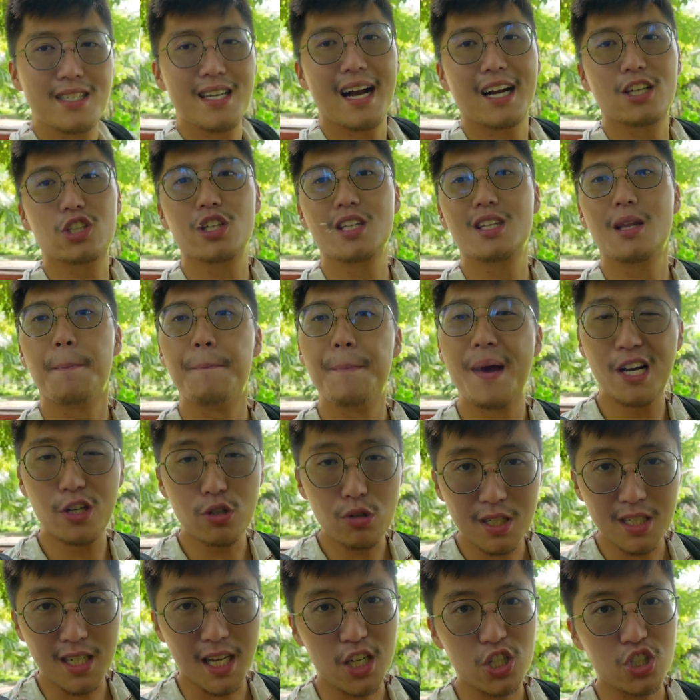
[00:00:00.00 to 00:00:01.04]
actually the metro
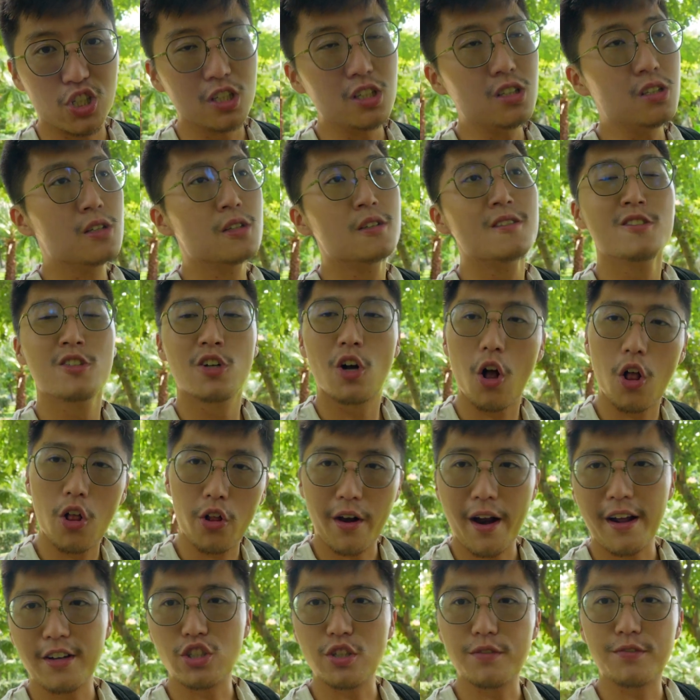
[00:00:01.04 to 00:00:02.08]
station called
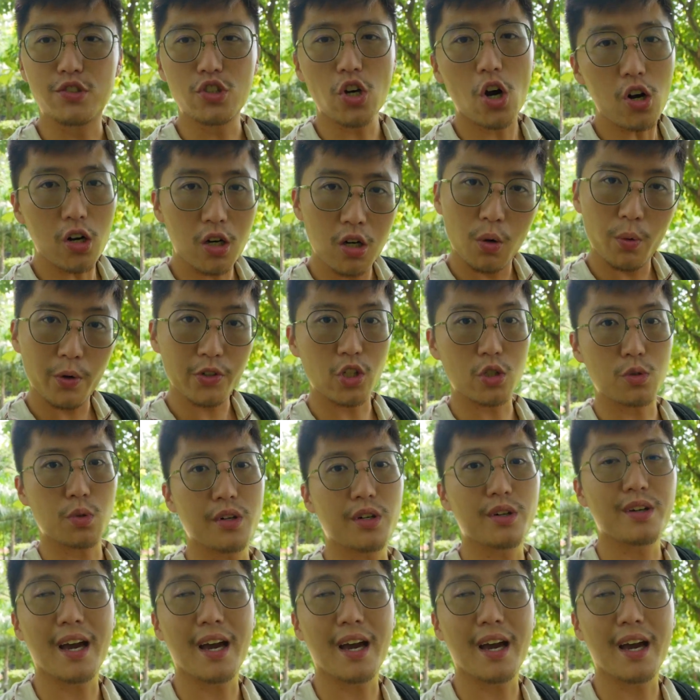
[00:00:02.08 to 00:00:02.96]
Rajput, which is where you